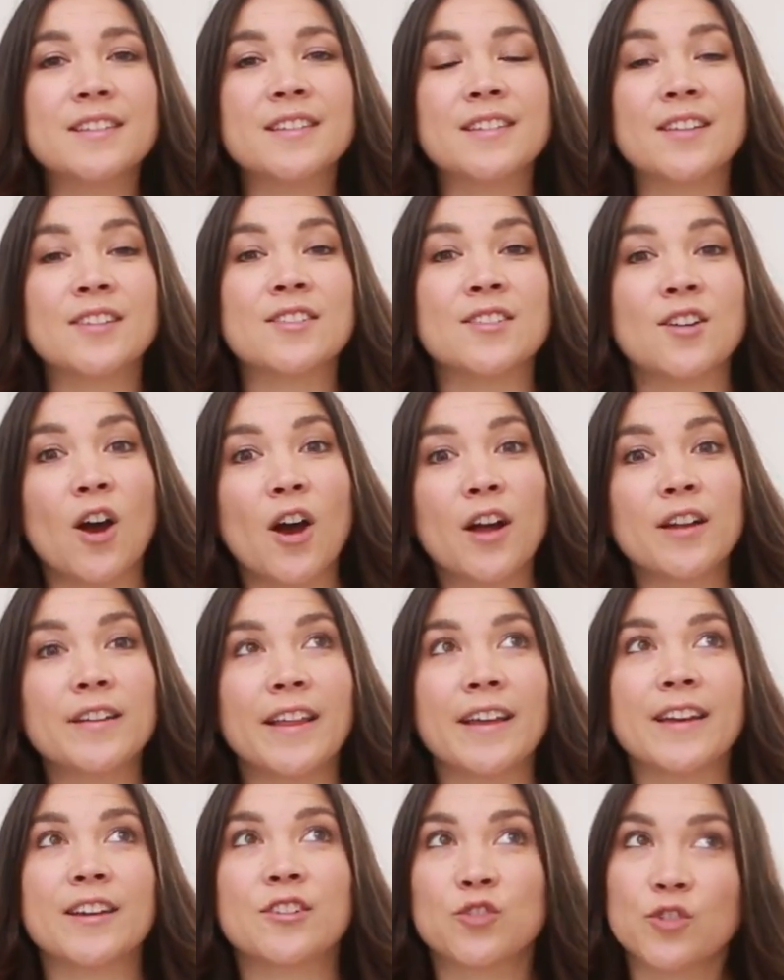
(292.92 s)
this is not
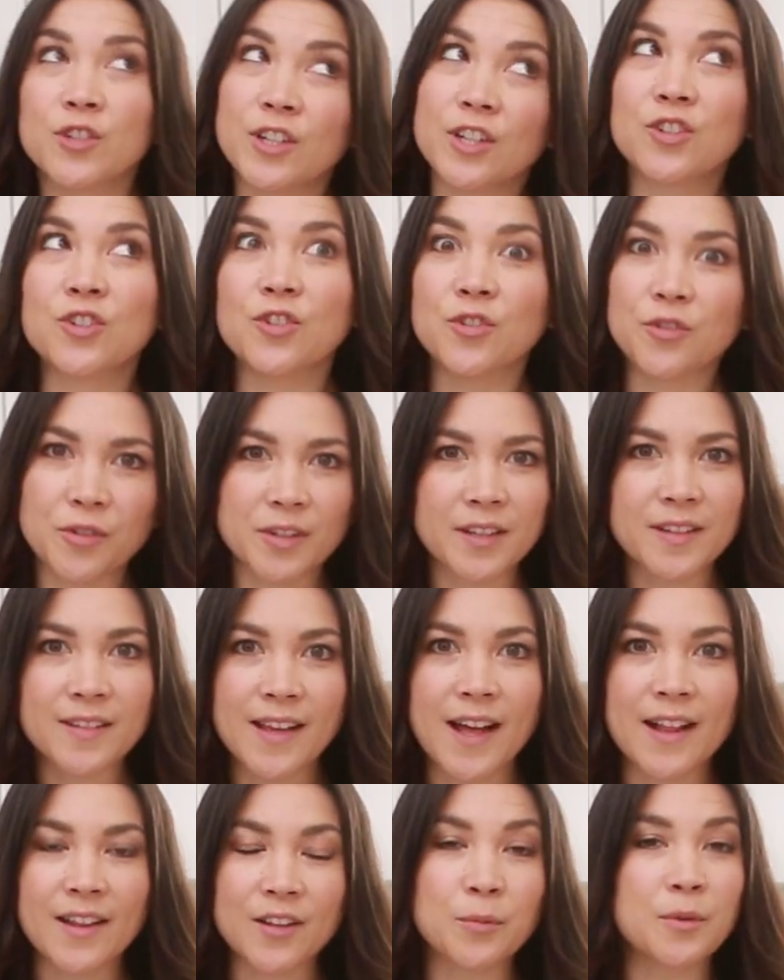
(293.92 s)
like a traditional Greek
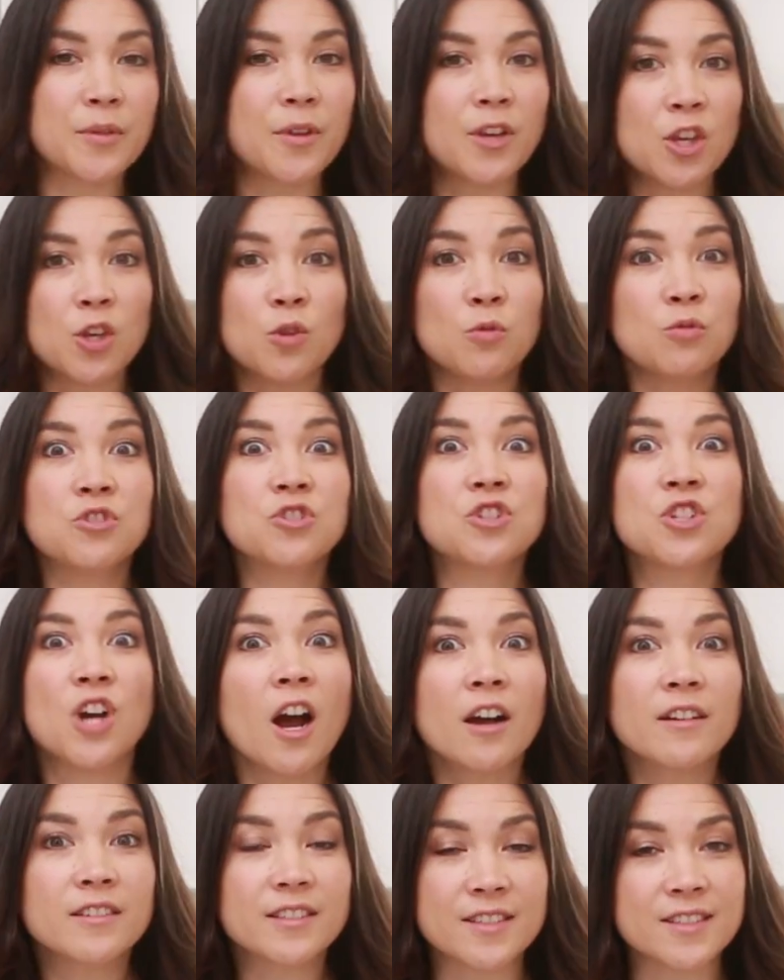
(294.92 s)
salad with huge
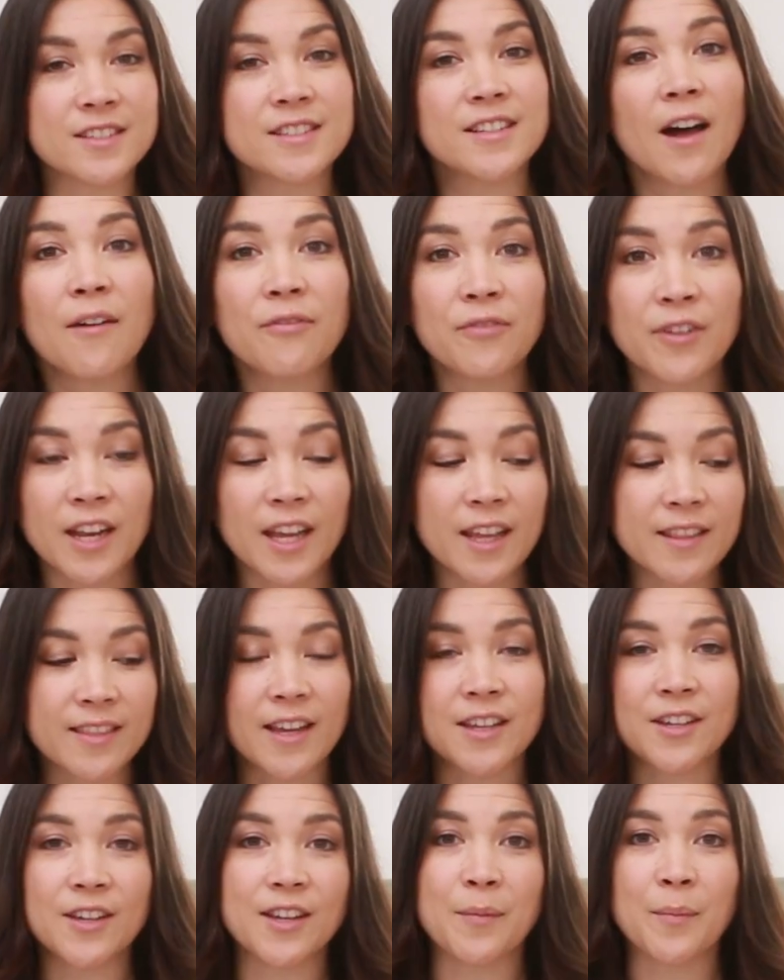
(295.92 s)
chunks of stuff in it
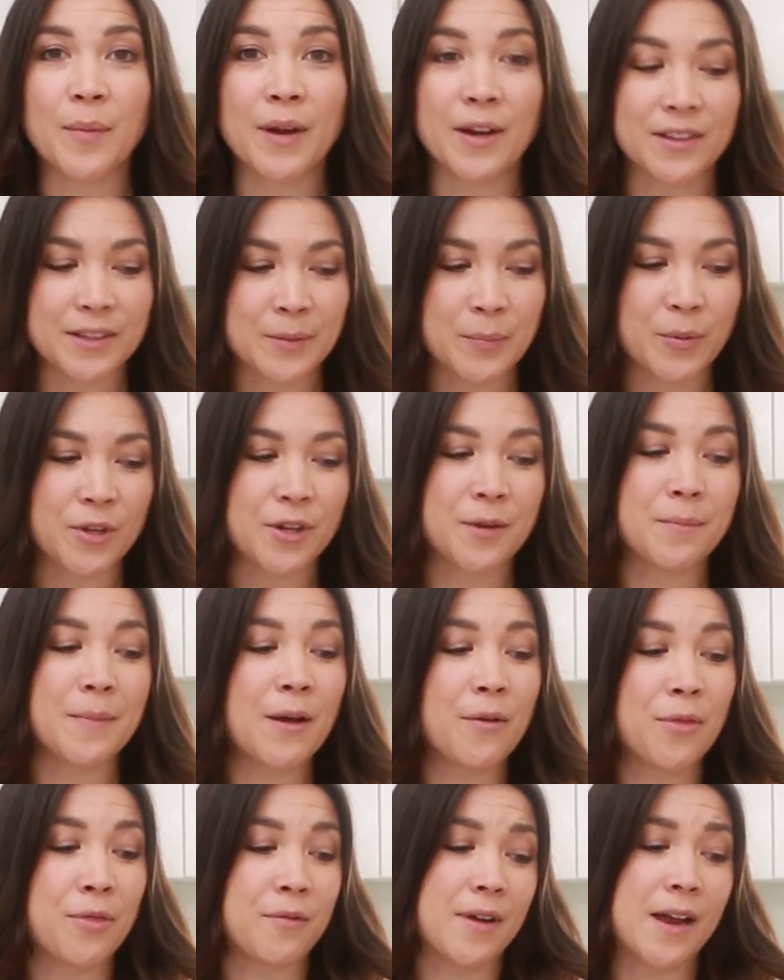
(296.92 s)
that you can barely put your
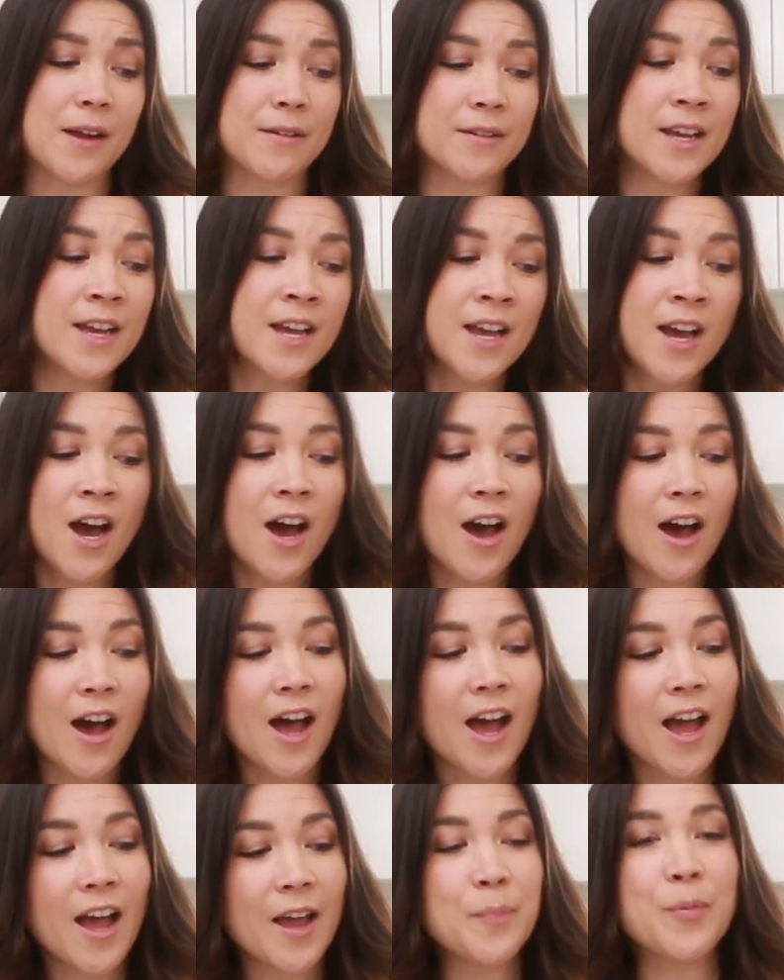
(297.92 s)
mouth around.
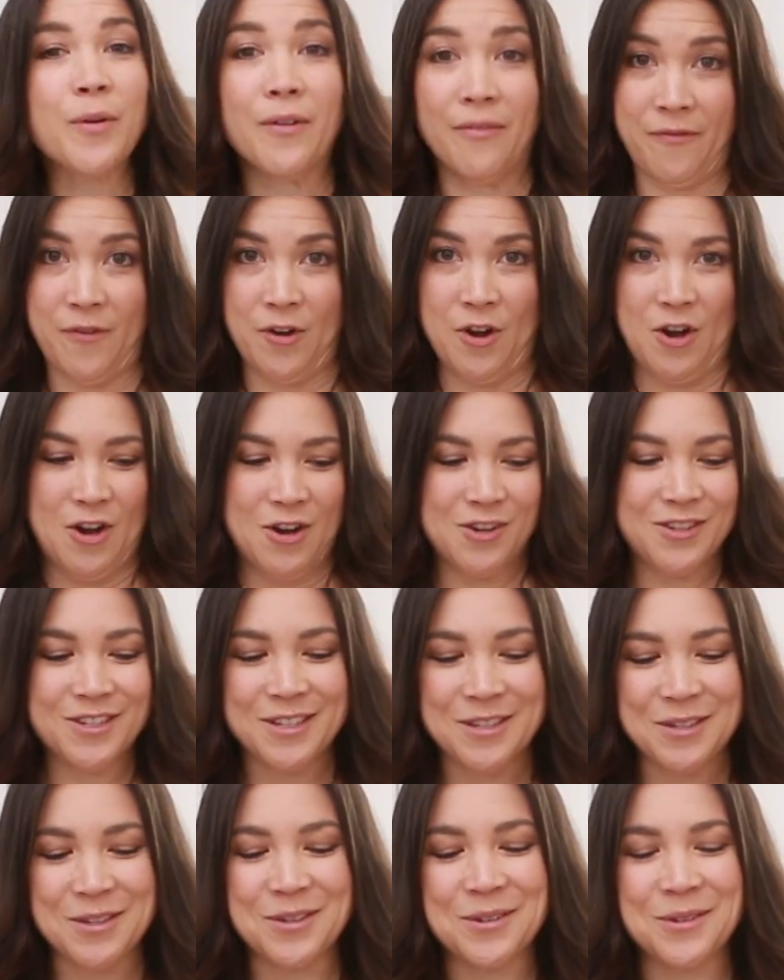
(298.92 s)
I prefer
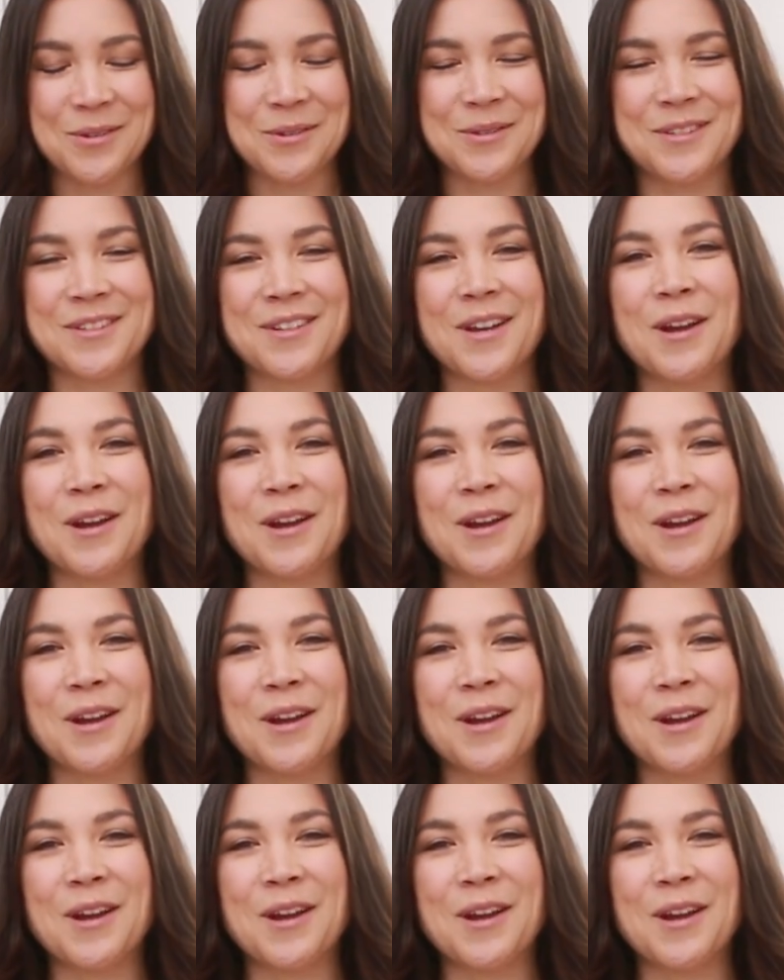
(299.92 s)
to use